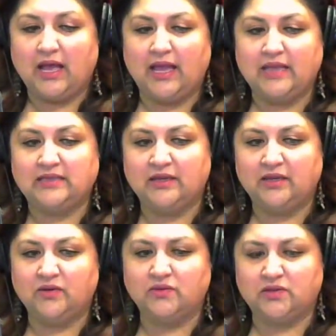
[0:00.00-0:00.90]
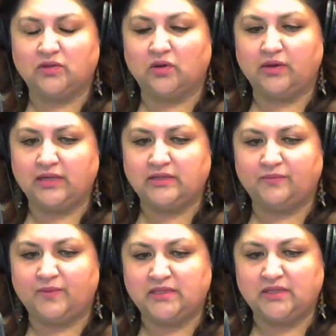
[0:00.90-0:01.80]
has accused authorities
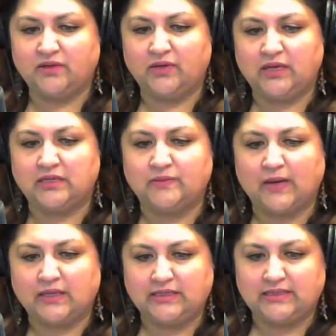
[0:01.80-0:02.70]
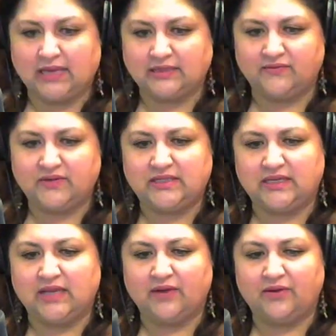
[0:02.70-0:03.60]
of persecuting his party's activists
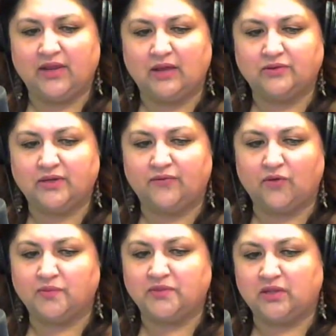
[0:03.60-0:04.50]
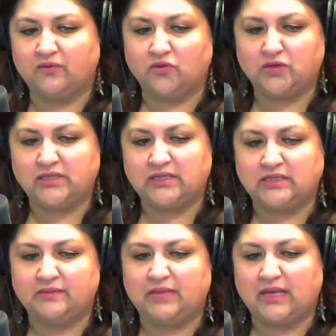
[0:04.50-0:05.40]
and carrying out reforms to the voting
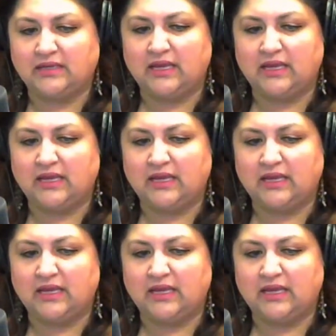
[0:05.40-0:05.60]
system that